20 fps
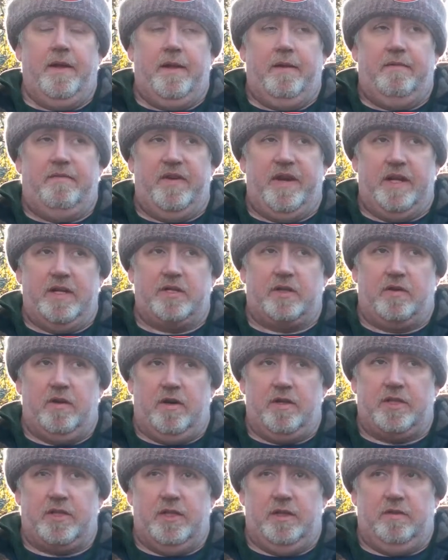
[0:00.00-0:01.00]
Fingers
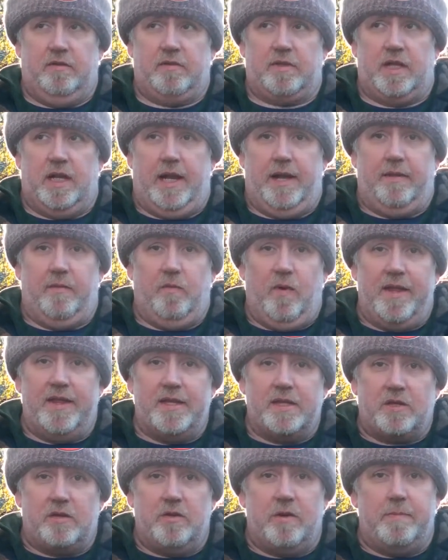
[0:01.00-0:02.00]
crossed, it looks like the
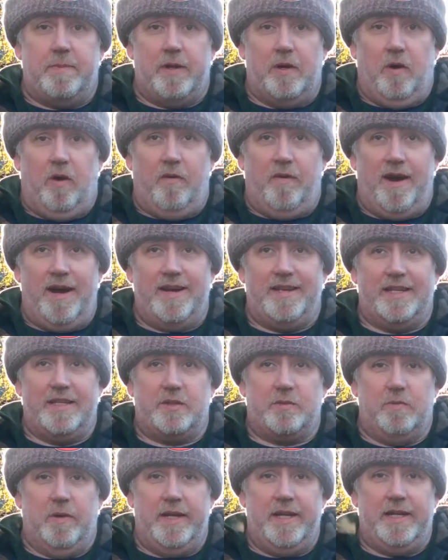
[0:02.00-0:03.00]
weather's going to be alright
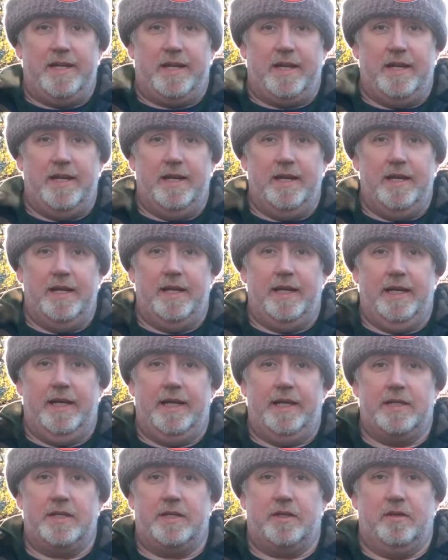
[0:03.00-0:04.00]
this week.
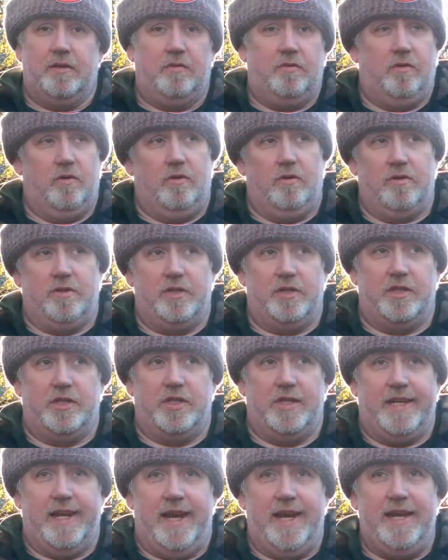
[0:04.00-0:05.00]
It's
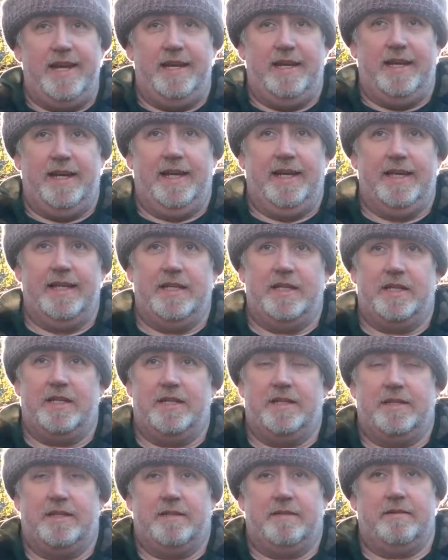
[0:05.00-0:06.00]
gorgeous today.
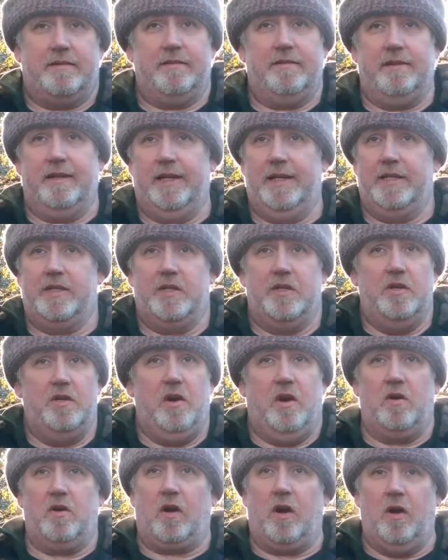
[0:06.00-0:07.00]
It's
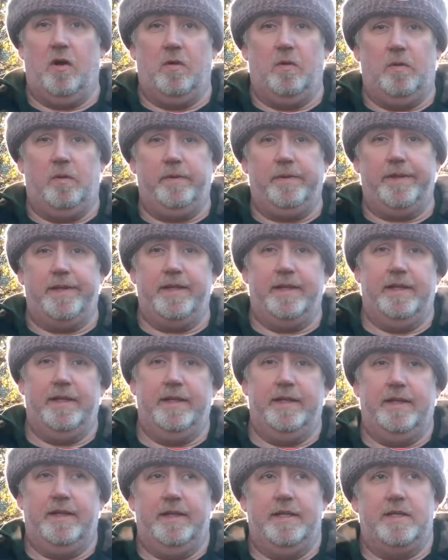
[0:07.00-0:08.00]
not cold,
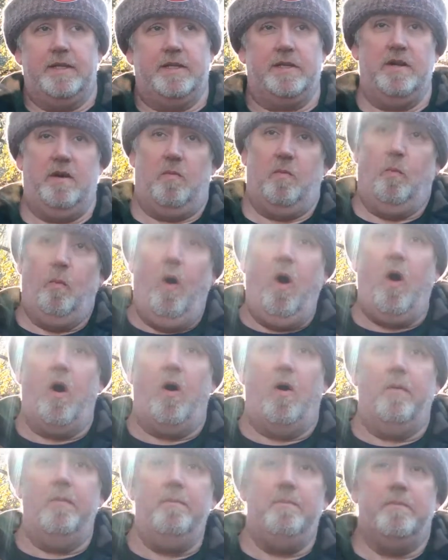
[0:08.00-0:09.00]
it's not
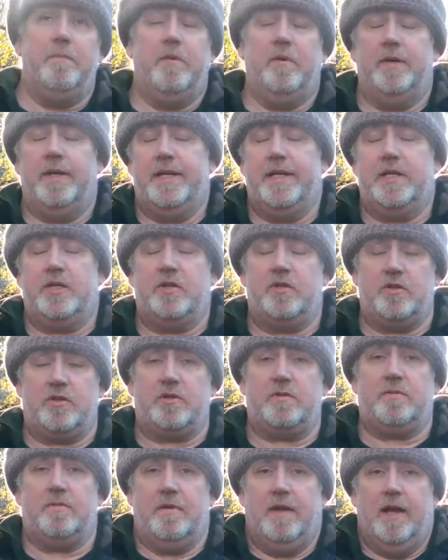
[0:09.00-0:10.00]
warm, but it's
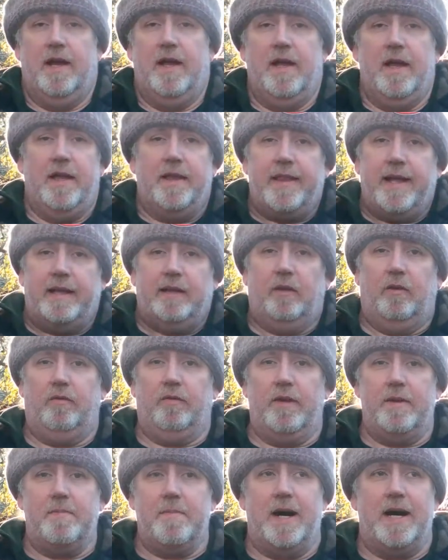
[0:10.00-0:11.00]
just that
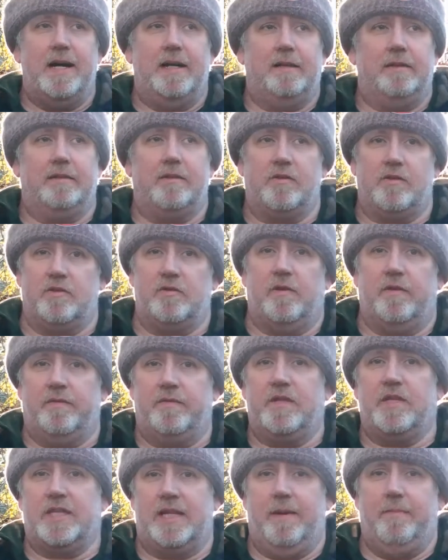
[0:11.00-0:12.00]
lovely mild sort
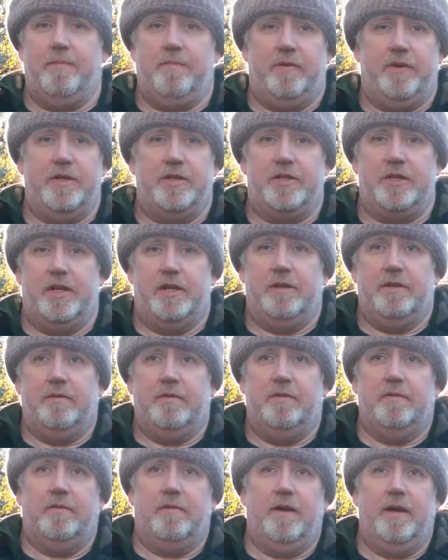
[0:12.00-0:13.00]
of temperature
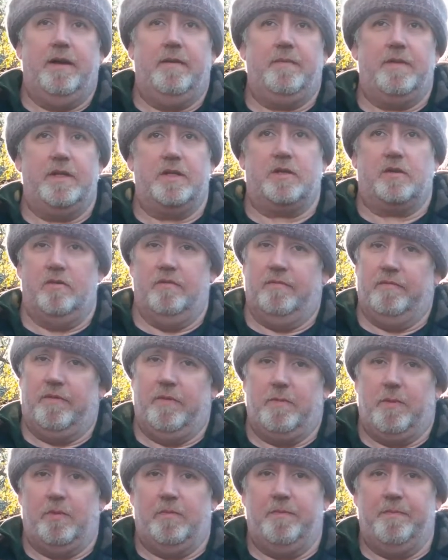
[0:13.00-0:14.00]
that's
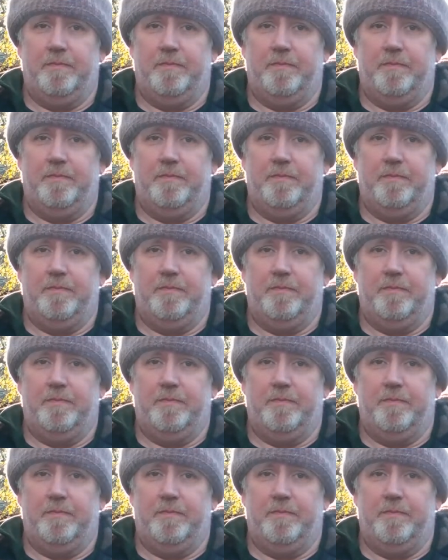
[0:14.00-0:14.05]
comfortable.